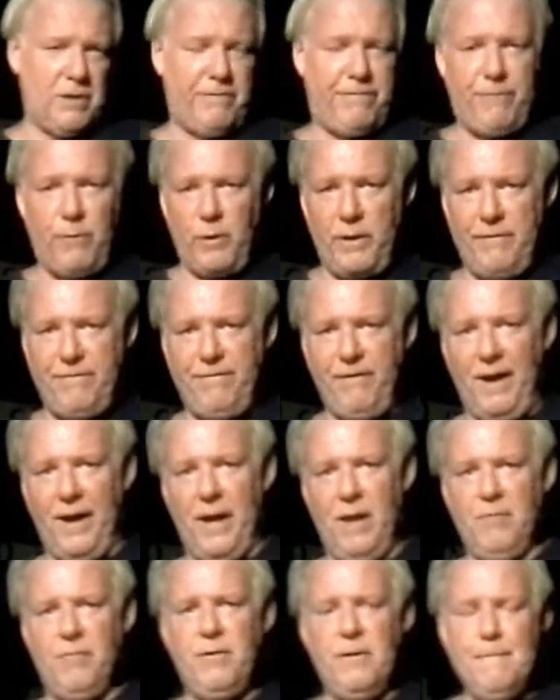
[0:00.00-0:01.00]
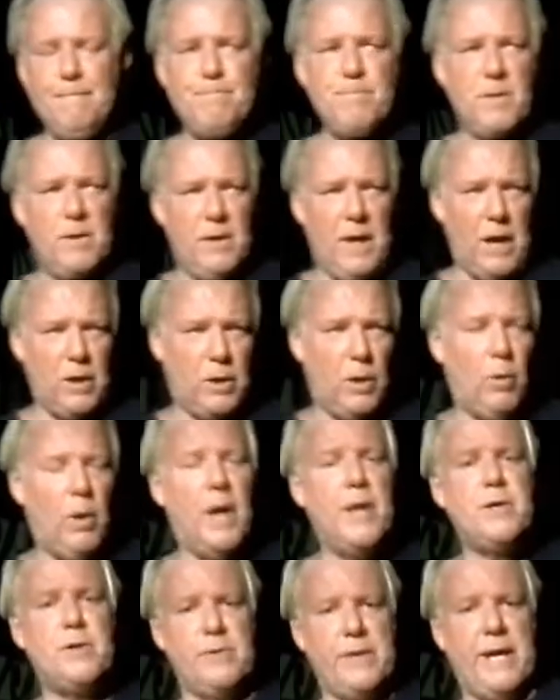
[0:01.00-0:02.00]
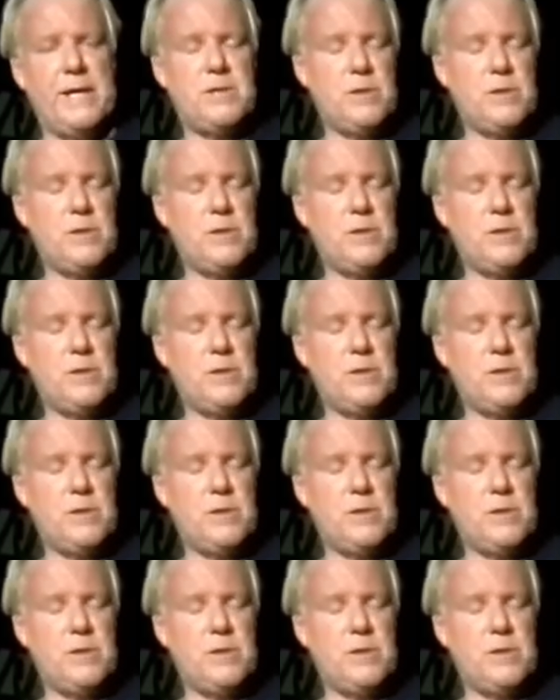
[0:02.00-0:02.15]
to 45. I'll go under that